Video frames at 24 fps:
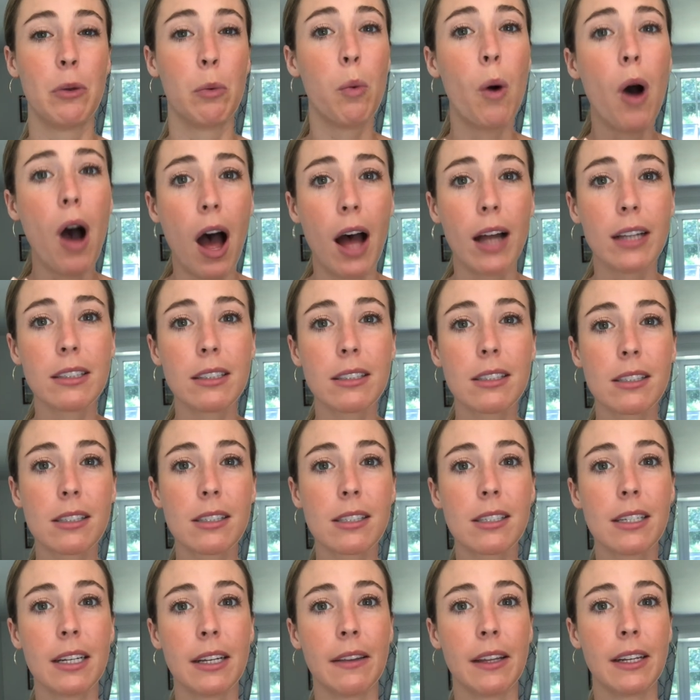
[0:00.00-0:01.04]

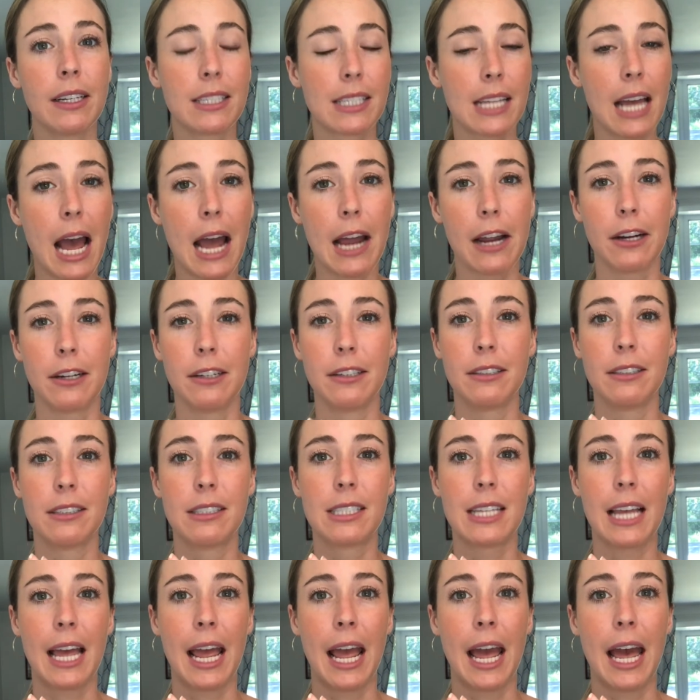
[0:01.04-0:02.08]
wants and the
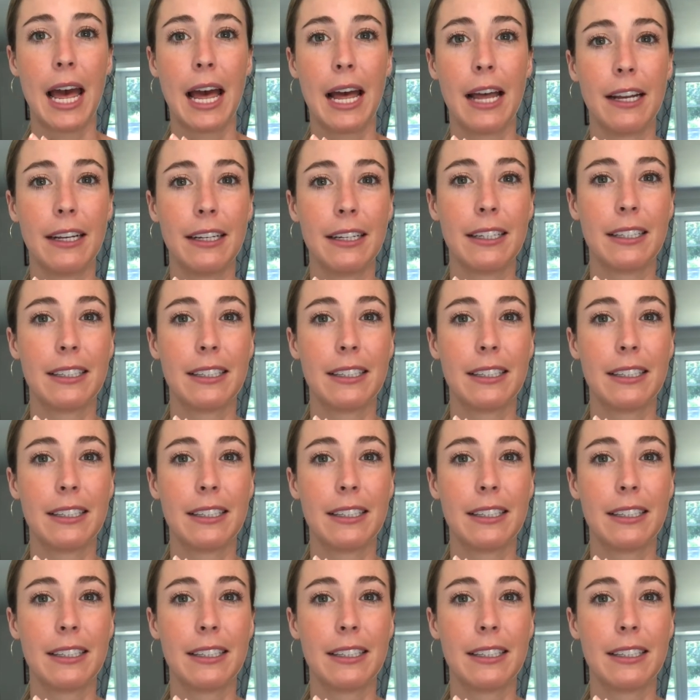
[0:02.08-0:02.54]
desires and